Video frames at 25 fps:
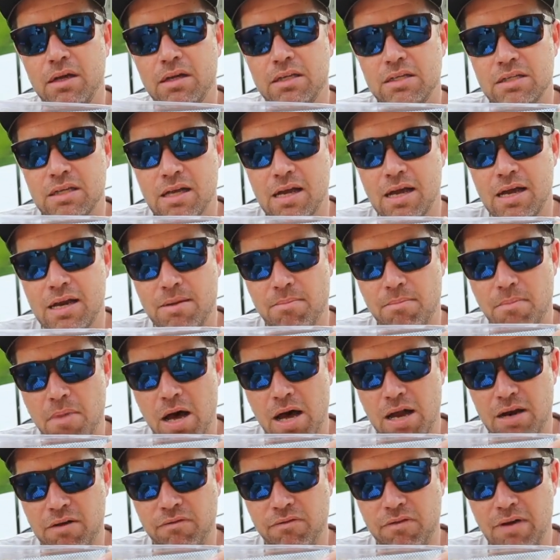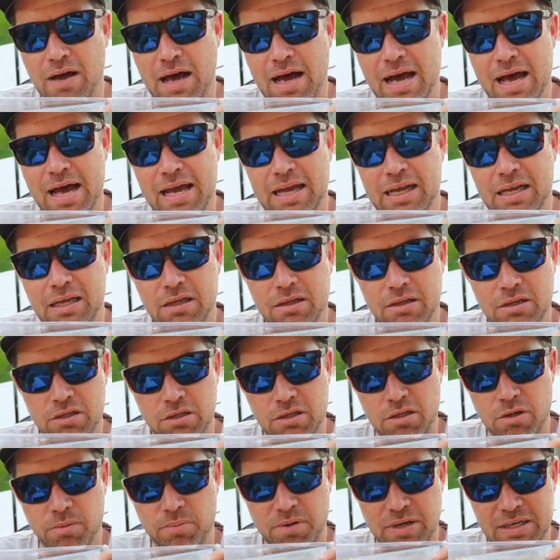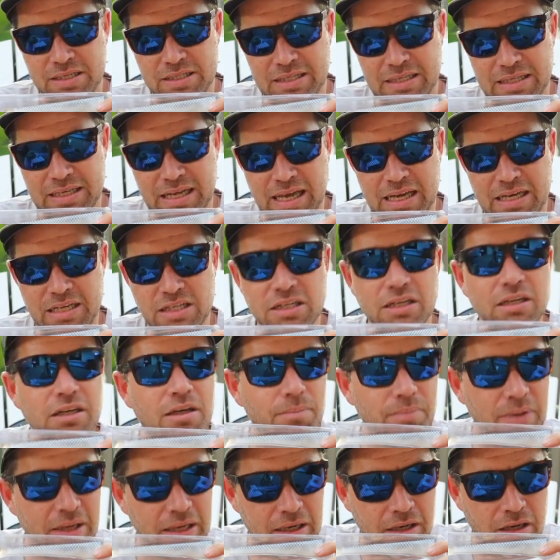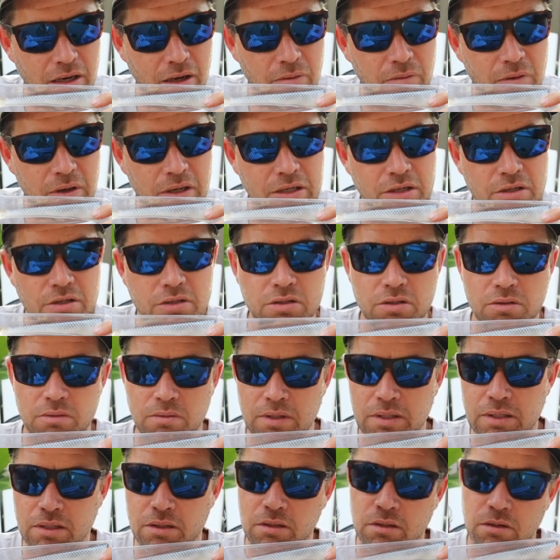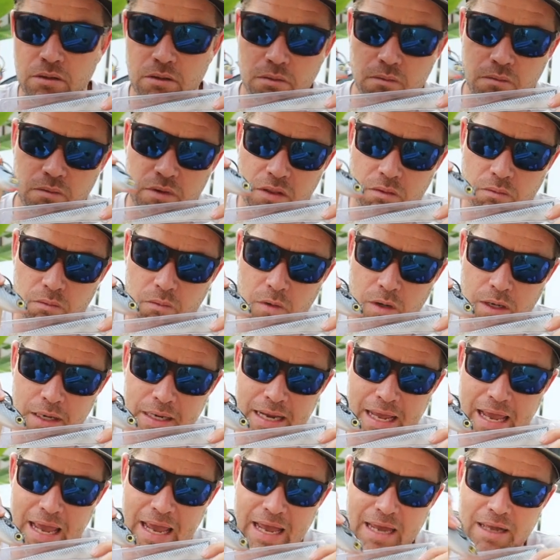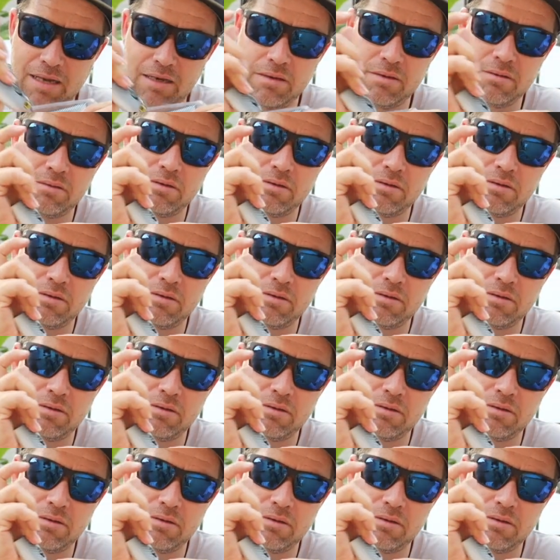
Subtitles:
to kind of modify your presentation depending on what you're doing with one head.